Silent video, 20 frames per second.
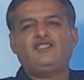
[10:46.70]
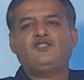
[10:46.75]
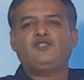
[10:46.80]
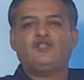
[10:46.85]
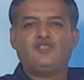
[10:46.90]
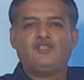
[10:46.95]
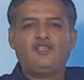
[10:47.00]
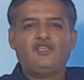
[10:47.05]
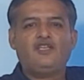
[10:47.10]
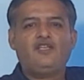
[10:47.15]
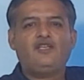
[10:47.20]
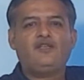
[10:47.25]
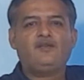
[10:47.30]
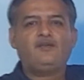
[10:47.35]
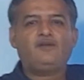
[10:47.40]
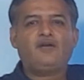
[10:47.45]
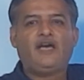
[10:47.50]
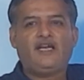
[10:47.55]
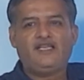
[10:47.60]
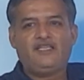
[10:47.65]
is,
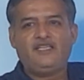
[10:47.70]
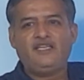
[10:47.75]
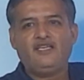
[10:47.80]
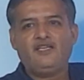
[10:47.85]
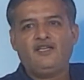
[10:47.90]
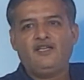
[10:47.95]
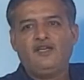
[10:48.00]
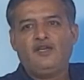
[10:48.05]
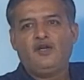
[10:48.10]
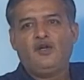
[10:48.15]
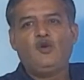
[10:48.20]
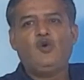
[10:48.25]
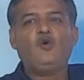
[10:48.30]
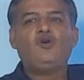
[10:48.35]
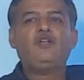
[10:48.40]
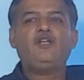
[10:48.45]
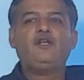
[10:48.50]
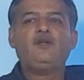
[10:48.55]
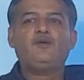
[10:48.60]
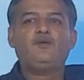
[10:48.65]
I think,
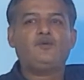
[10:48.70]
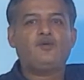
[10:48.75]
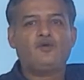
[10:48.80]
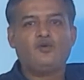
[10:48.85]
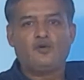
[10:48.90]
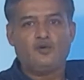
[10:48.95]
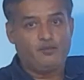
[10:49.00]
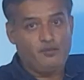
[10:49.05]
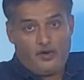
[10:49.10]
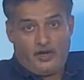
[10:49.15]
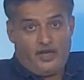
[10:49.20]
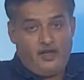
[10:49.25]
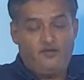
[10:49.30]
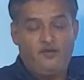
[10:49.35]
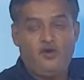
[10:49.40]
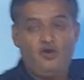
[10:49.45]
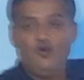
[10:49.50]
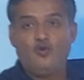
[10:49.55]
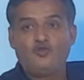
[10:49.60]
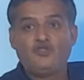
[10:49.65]
not a. I
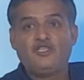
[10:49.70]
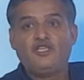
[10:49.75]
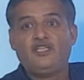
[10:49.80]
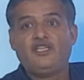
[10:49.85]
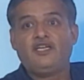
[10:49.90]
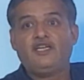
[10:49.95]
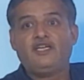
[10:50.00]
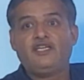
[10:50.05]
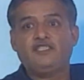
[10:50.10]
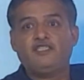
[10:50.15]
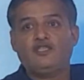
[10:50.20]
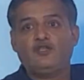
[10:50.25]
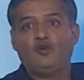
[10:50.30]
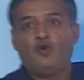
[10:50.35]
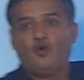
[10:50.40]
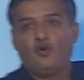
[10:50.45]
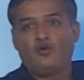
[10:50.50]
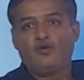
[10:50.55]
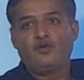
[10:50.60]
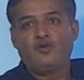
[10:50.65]
will not say that it is
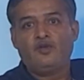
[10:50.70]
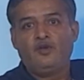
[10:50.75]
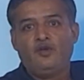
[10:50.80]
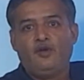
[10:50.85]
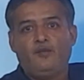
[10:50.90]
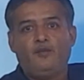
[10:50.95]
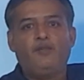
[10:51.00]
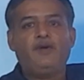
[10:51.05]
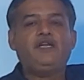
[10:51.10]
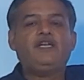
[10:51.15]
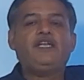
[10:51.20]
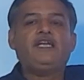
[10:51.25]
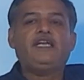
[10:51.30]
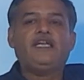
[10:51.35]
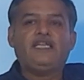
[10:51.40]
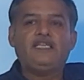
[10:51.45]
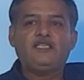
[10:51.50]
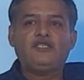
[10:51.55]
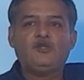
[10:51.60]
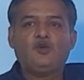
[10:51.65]
wrong, but
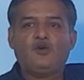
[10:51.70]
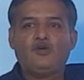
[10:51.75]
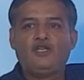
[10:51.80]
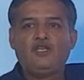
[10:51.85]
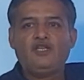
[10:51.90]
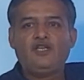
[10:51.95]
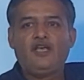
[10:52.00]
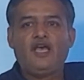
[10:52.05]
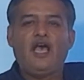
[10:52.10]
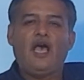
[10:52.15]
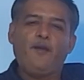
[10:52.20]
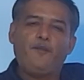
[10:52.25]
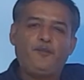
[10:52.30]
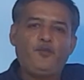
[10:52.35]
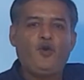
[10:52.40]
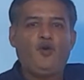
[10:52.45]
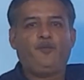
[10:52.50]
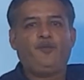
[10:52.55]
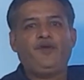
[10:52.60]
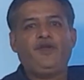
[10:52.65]
it is not a
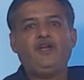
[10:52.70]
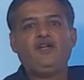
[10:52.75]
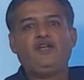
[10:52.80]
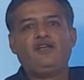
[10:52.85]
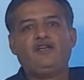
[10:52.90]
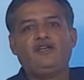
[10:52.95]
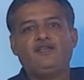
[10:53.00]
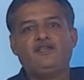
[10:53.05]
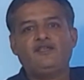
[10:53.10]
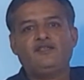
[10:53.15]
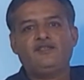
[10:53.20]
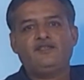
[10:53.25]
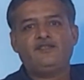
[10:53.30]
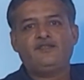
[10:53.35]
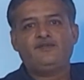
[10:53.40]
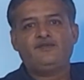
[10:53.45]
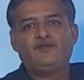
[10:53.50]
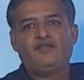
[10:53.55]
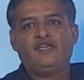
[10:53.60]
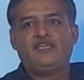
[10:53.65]
appropriate
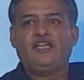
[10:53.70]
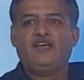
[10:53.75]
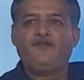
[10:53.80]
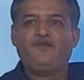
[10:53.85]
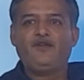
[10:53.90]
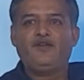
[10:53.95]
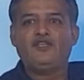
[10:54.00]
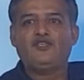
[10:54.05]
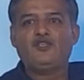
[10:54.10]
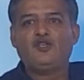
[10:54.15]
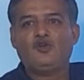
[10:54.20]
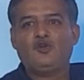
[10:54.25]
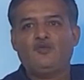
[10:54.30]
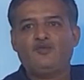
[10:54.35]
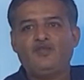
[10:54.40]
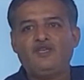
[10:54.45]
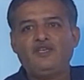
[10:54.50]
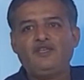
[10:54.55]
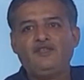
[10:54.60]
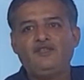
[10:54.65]
definition
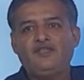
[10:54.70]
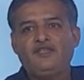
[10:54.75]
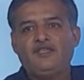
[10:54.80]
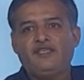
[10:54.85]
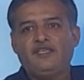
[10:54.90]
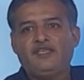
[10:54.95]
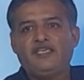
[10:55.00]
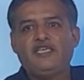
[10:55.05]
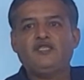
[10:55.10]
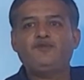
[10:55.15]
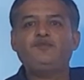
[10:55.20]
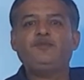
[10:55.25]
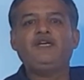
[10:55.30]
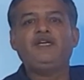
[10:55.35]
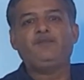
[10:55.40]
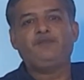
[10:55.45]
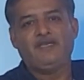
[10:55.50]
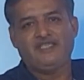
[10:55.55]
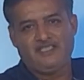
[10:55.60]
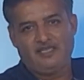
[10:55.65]
of the
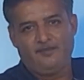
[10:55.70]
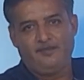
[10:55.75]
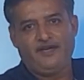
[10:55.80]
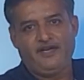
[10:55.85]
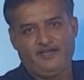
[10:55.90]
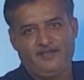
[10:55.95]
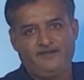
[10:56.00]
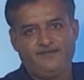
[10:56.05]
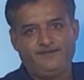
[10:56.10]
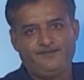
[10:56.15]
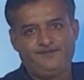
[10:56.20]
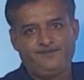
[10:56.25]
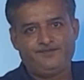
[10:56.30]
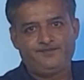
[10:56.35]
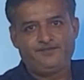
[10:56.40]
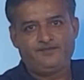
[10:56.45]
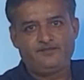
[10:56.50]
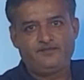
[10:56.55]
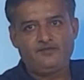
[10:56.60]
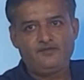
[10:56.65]
speed measurement.
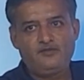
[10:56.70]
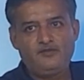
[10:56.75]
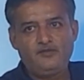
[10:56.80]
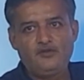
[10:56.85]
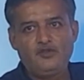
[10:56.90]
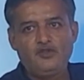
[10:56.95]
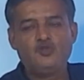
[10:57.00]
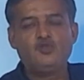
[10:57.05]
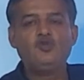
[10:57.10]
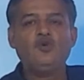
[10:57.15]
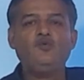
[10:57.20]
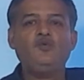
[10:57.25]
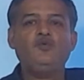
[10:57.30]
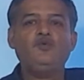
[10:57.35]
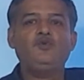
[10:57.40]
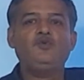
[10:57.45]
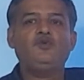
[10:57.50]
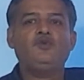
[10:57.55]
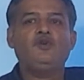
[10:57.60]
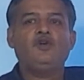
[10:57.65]

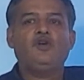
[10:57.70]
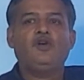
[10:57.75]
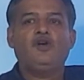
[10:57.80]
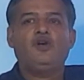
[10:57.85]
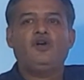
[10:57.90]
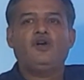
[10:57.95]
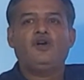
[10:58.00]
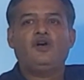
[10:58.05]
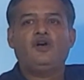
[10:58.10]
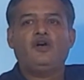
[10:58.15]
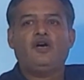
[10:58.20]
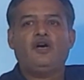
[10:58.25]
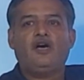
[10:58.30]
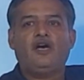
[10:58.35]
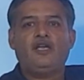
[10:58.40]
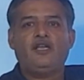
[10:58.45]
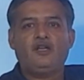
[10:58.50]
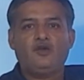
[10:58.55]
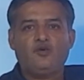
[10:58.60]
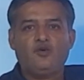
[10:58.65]
So
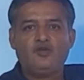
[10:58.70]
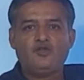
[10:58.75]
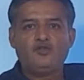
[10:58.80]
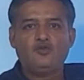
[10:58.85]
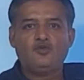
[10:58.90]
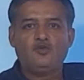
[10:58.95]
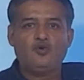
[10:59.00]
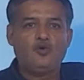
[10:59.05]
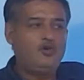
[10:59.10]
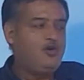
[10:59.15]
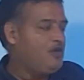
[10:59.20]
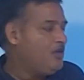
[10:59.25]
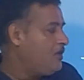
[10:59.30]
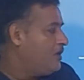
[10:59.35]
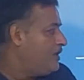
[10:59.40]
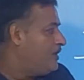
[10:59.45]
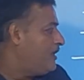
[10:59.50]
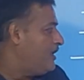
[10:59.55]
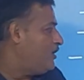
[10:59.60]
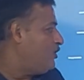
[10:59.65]
I request you all
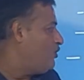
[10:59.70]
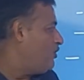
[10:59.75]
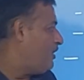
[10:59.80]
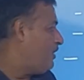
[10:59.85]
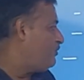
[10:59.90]
that you